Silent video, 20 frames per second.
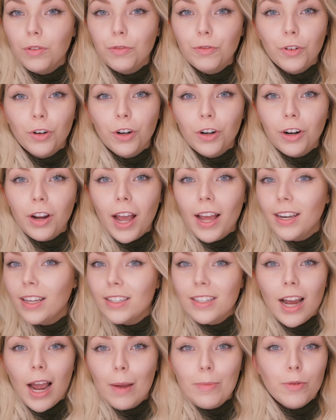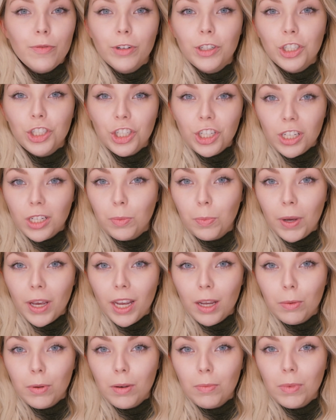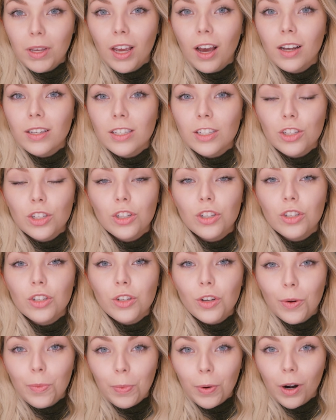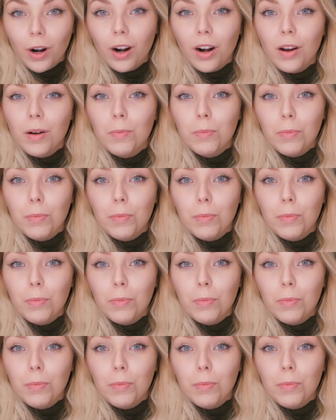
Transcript: for any type of a cheek pigment because it's super